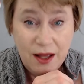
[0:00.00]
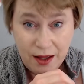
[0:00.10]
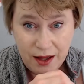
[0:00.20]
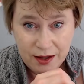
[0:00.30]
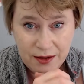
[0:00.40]

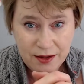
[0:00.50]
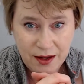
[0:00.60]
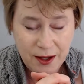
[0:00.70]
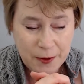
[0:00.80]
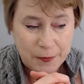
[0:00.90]
and
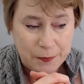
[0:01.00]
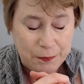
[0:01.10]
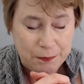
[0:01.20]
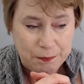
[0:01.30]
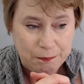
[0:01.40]

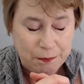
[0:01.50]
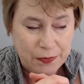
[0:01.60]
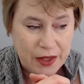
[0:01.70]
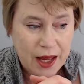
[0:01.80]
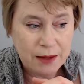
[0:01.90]

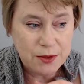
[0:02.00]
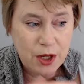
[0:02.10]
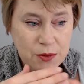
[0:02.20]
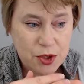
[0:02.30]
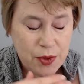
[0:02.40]
I was
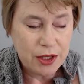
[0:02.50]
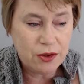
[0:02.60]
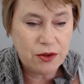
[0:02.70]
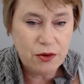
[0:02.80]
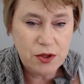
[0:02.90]
going to work on a
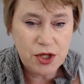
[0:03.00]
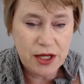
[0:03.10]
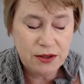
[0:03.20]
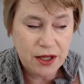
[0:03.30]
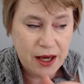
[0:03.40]
crochet
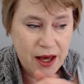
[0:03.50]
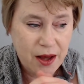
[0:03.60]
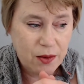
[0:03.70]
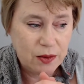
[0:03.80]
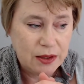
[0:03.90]

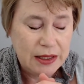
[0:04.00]
cowl,